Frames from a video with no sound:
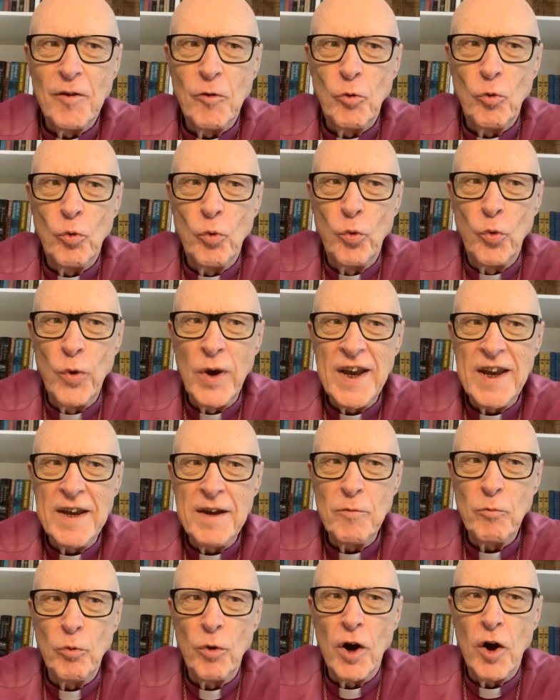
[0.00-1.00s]

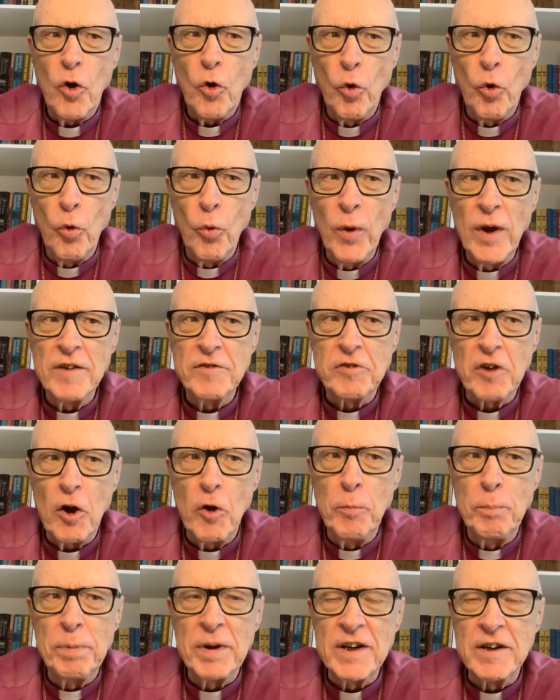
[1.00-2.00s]
we were always
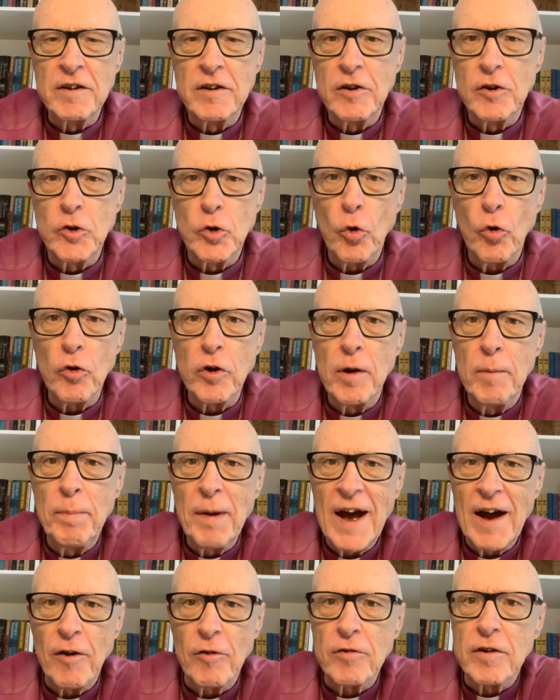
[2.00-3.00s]
open to talk
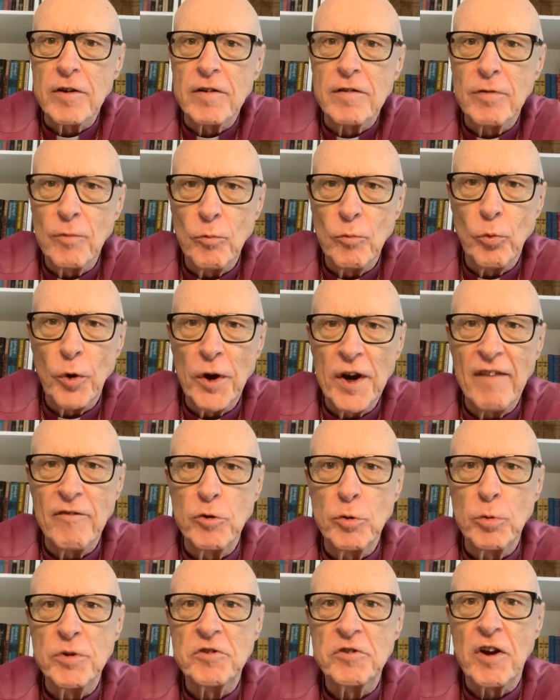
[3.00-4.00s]
about
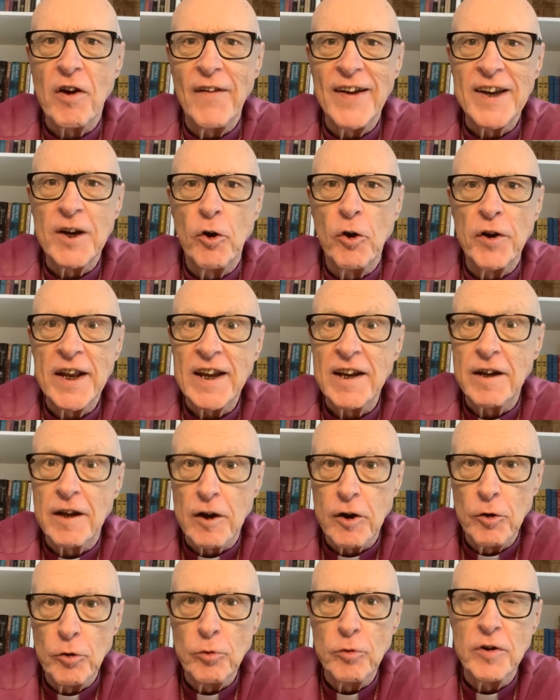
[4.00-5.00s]
whatever was going on,
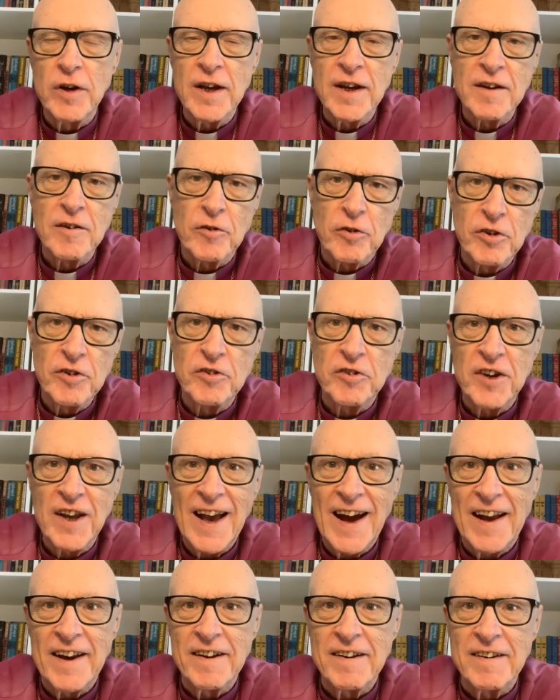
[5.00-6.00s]
including
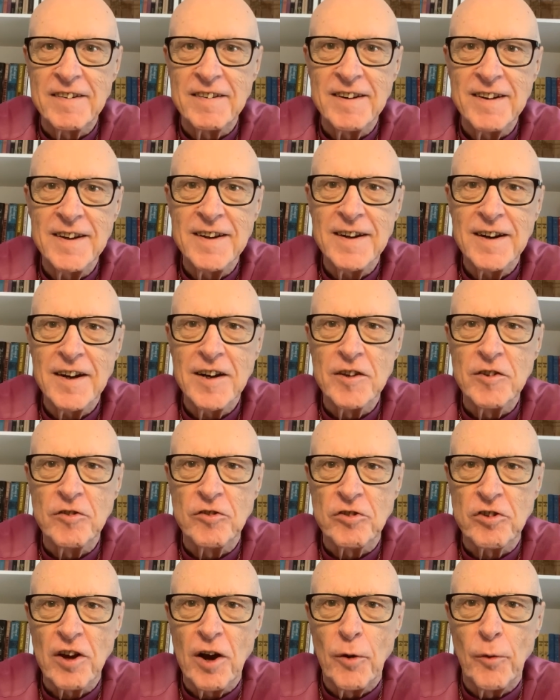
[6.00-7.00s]
Christianity and
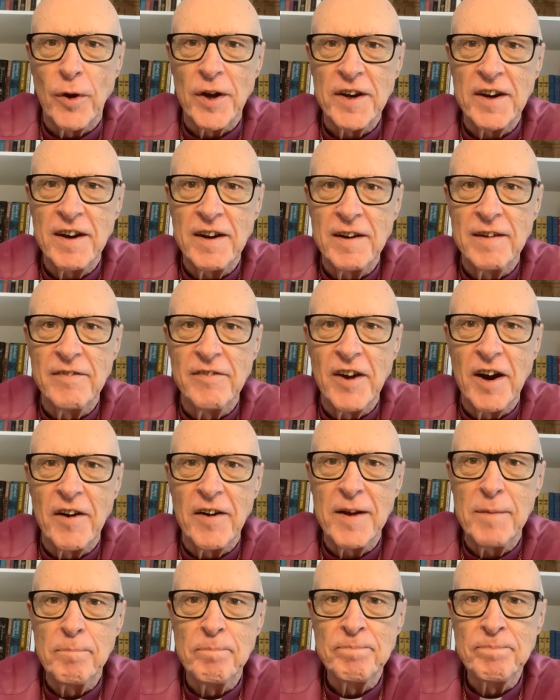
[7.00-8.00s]
so on, in a
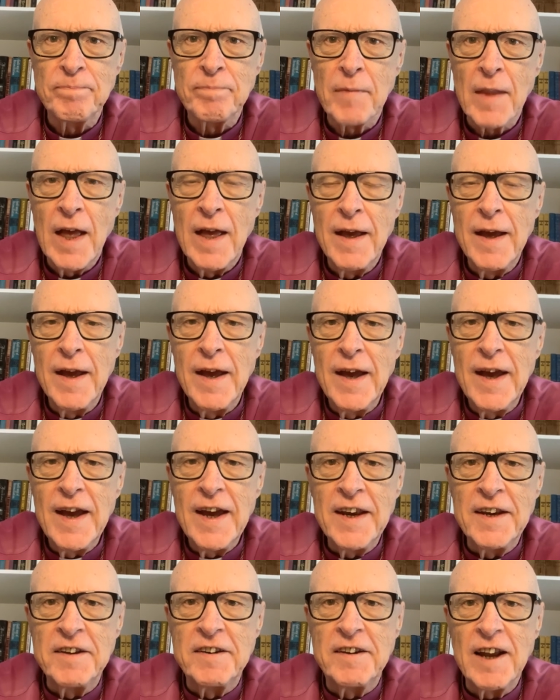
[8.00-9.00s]
very
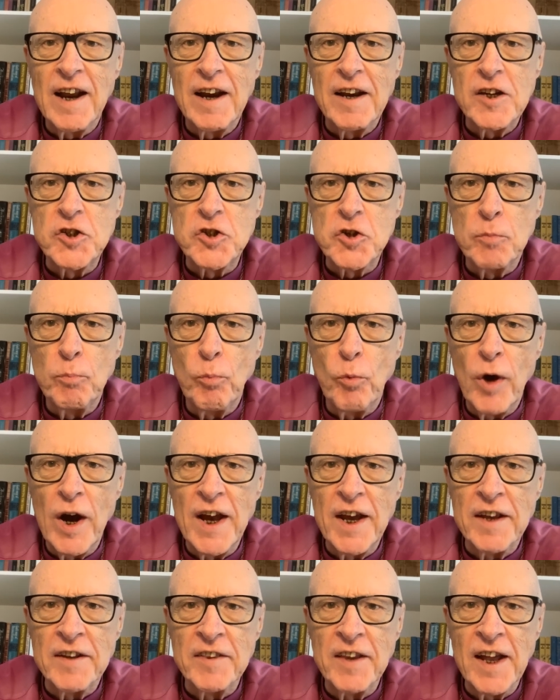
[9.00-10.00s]
intelligent
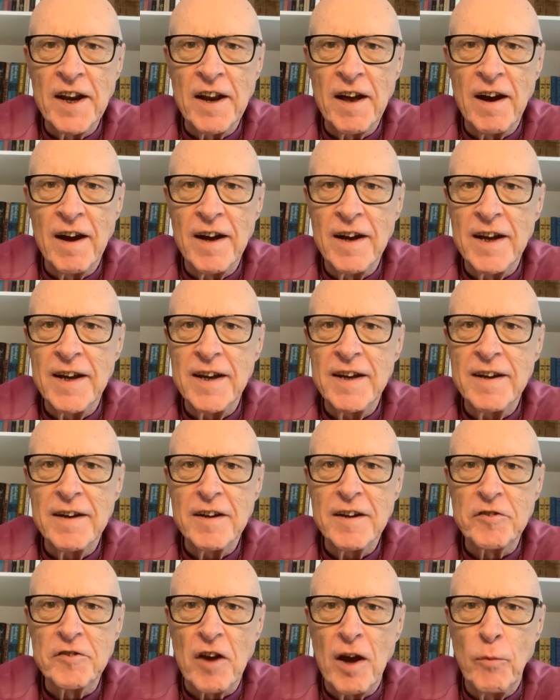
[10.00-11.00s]
way. And then I,
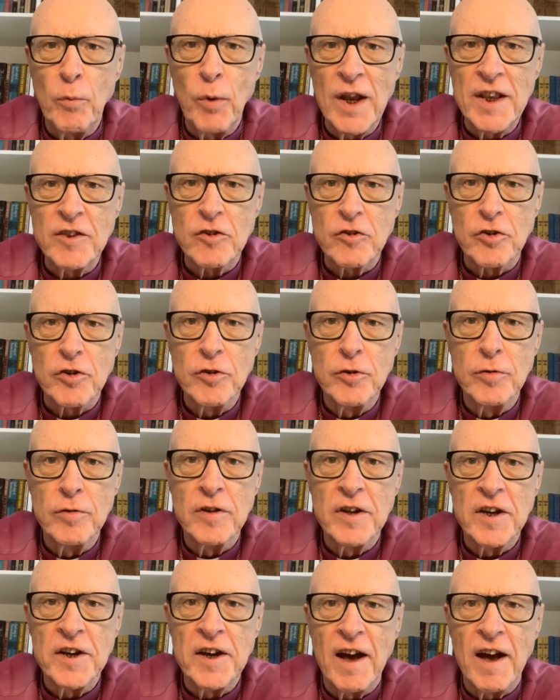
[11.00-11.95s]
as I went through the